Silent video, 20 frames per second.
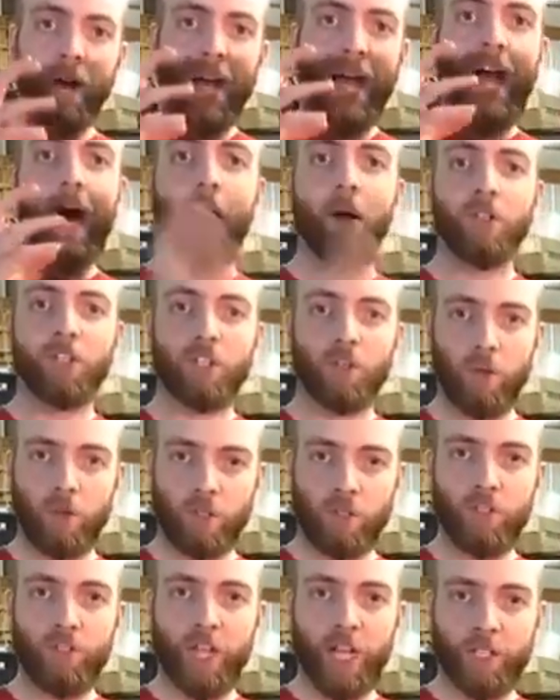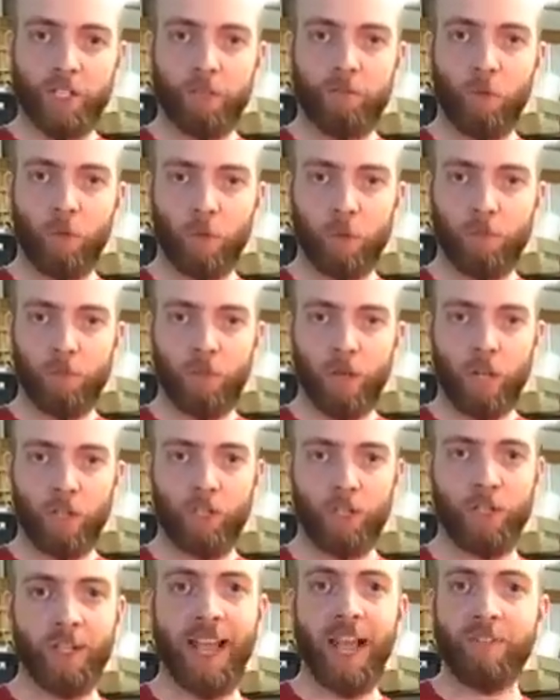outsource injection mold and
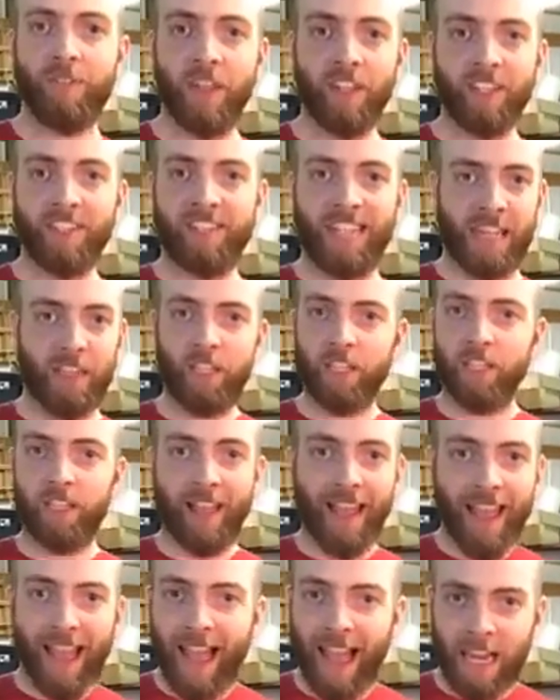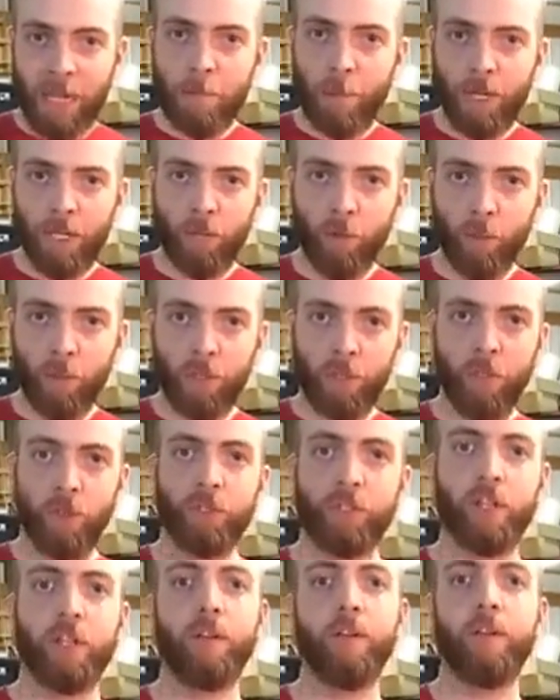production, and then sell it to anybody who will
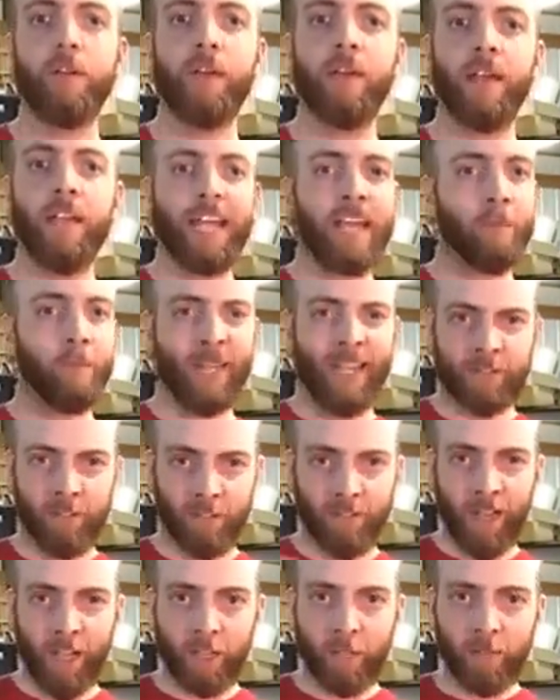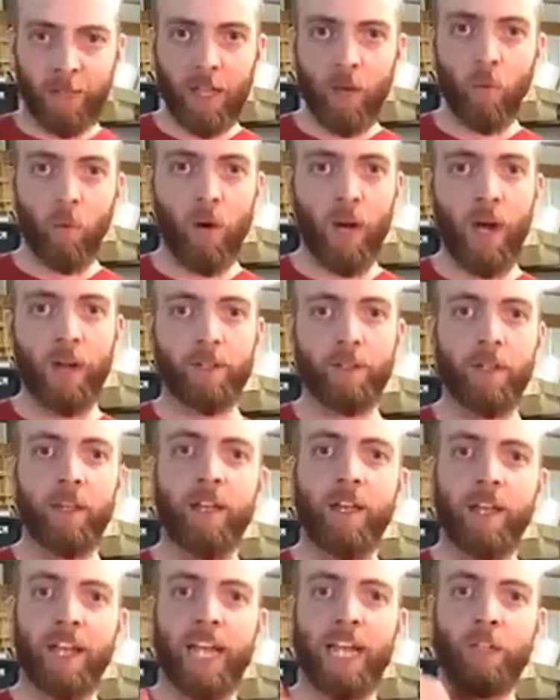use it in whatever volume they want
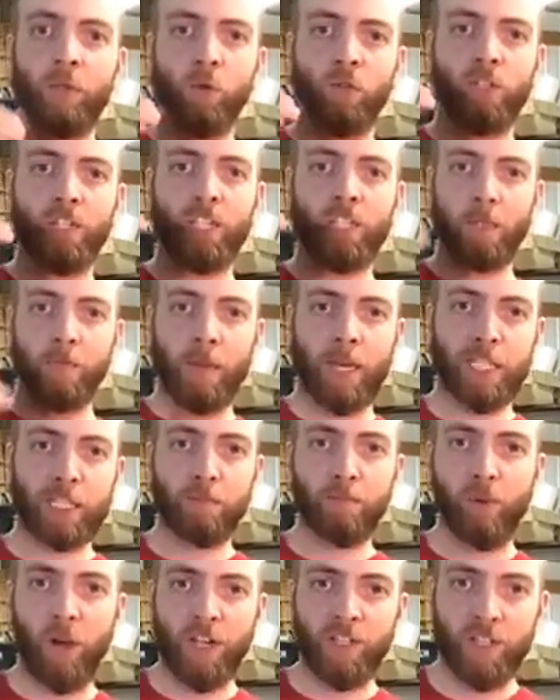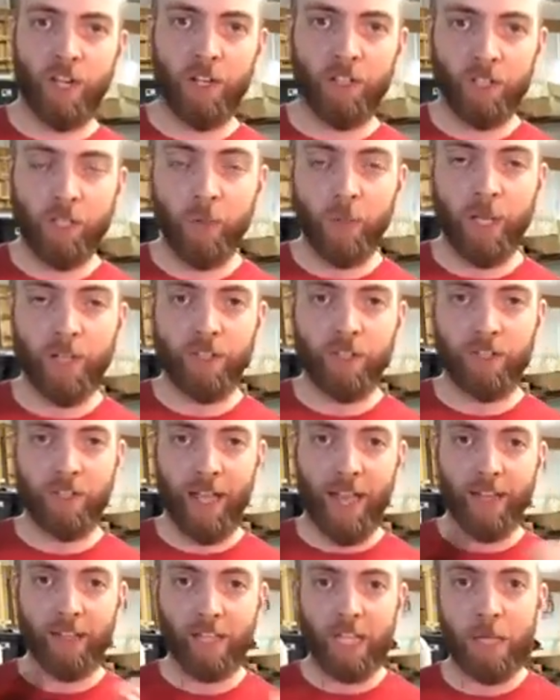in order to get the best price on units
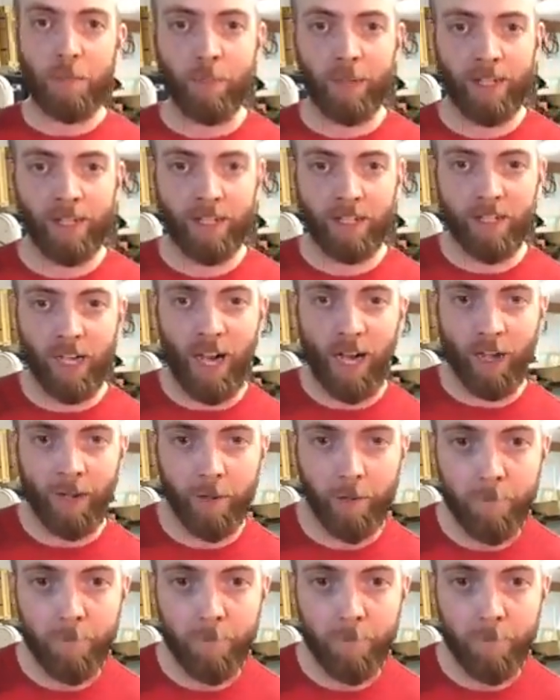and keep it in stock.